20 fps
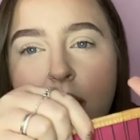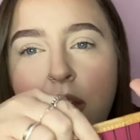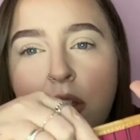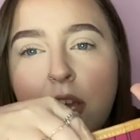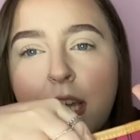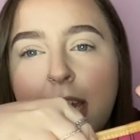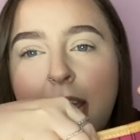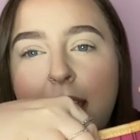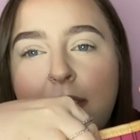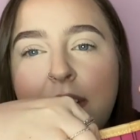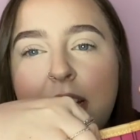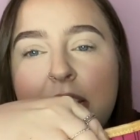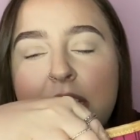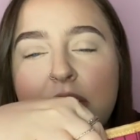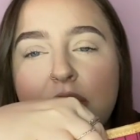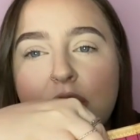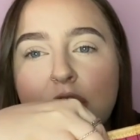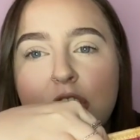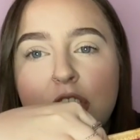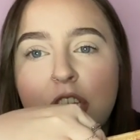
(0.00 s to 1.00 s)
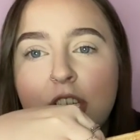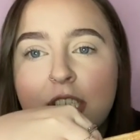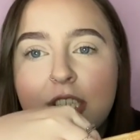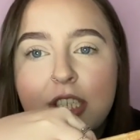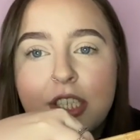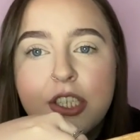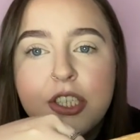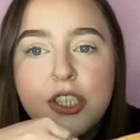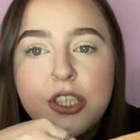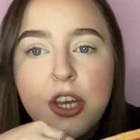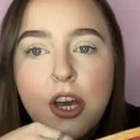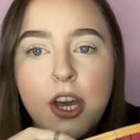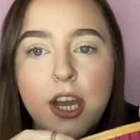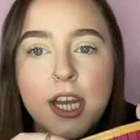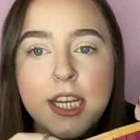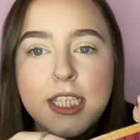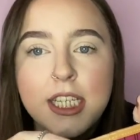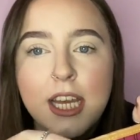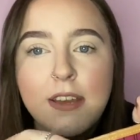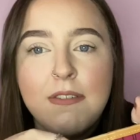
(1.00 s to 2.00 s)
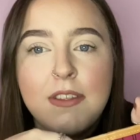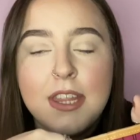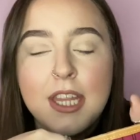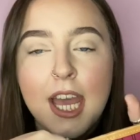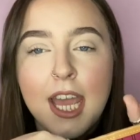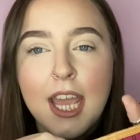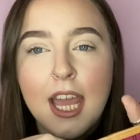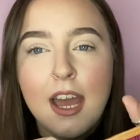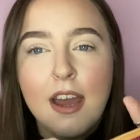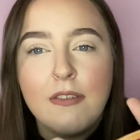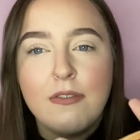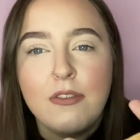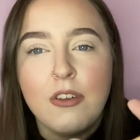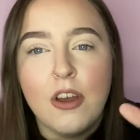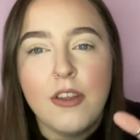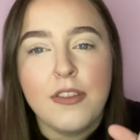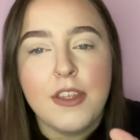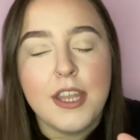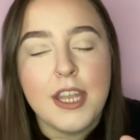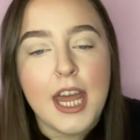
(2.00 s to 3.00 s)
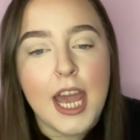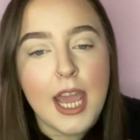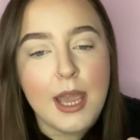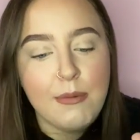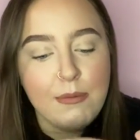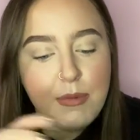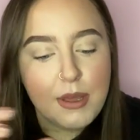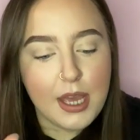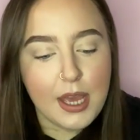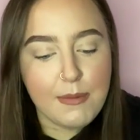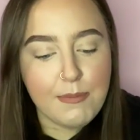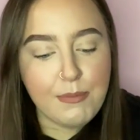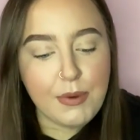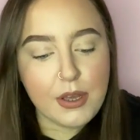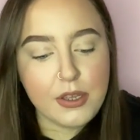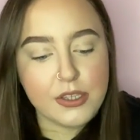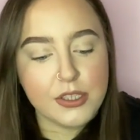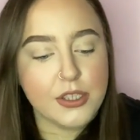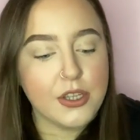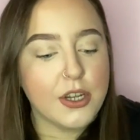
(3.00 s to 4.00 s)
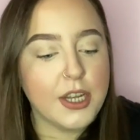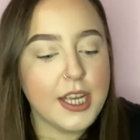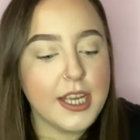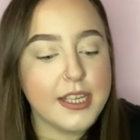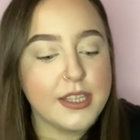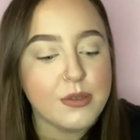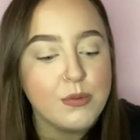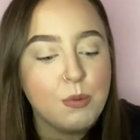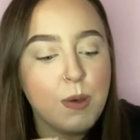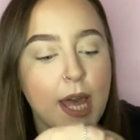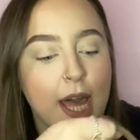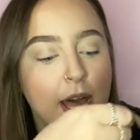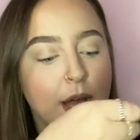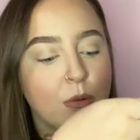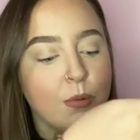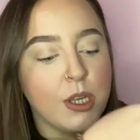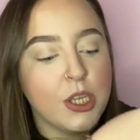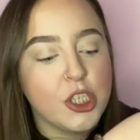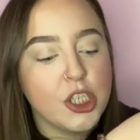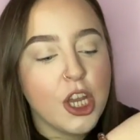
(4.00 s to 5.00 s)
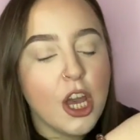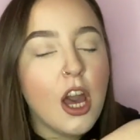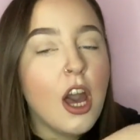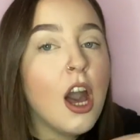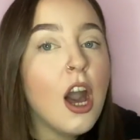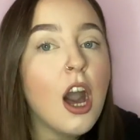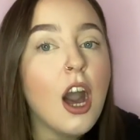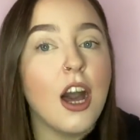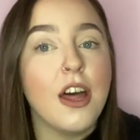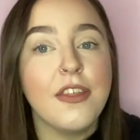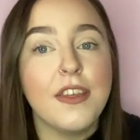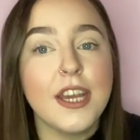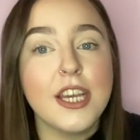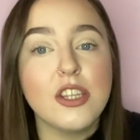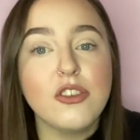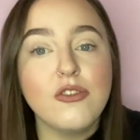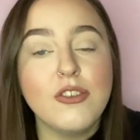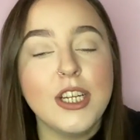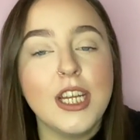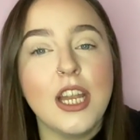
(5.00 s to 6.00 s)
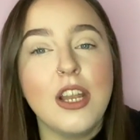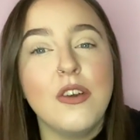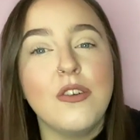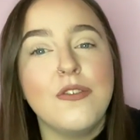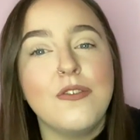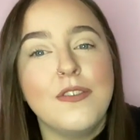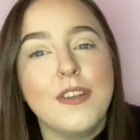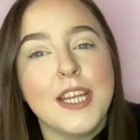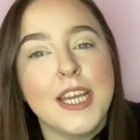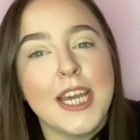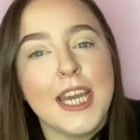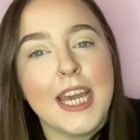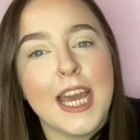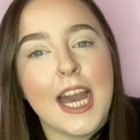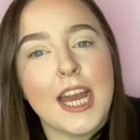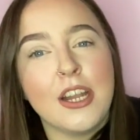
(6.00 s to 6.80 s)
like even these little studs inside, even they have like the name embossed on it as well, which I think is really lovely.